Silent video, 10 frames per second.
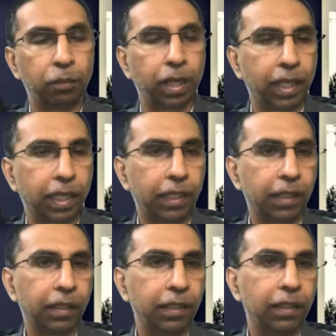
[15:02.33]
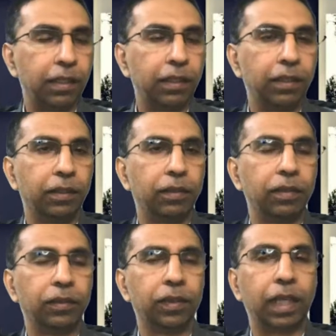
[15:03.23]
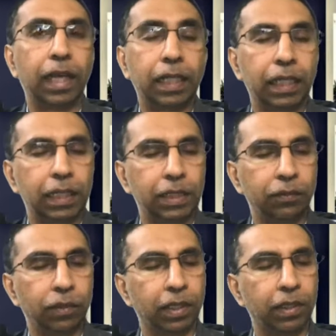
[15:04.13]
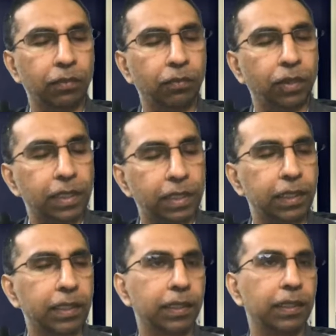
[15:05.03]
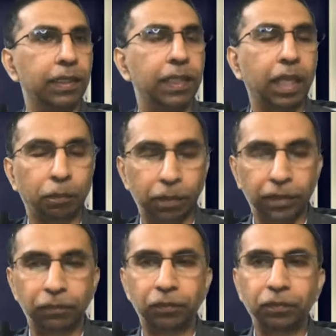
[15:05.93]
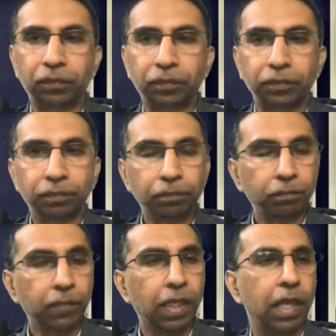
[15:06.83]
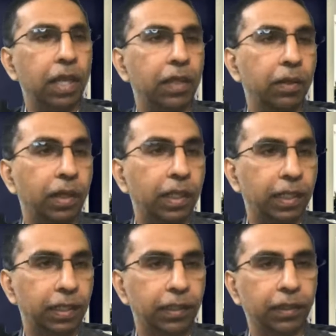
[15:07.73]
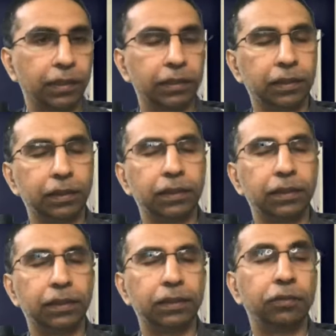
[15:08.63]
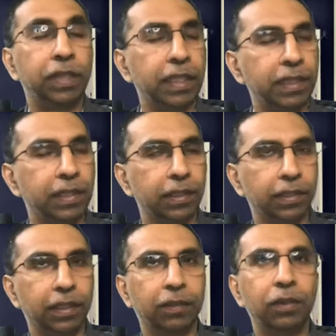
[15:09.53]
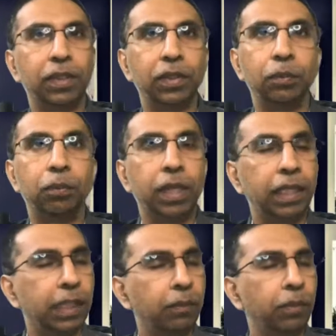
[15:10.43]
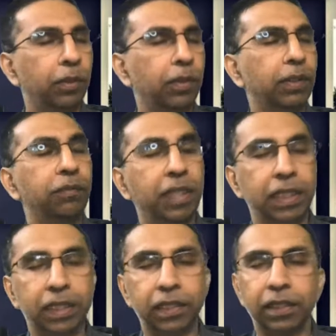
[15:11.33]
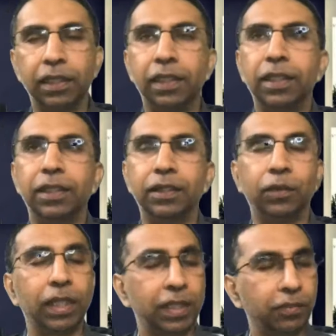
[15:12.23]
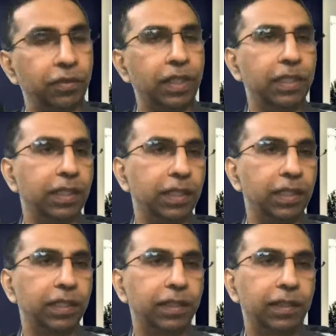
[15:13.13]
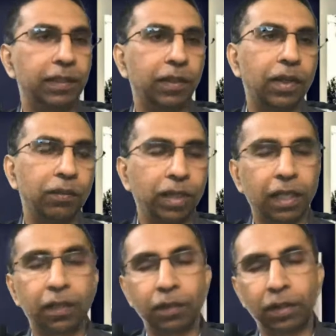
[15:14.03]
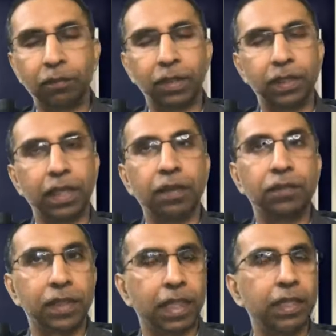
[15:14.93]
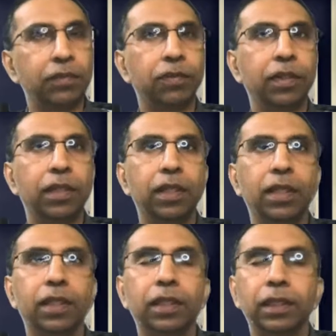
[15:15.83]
buy-in, at least for the first step. I call it a feast. That means you bring them to the feast. So, what is feast? It's sort of an acronym. It's F stands for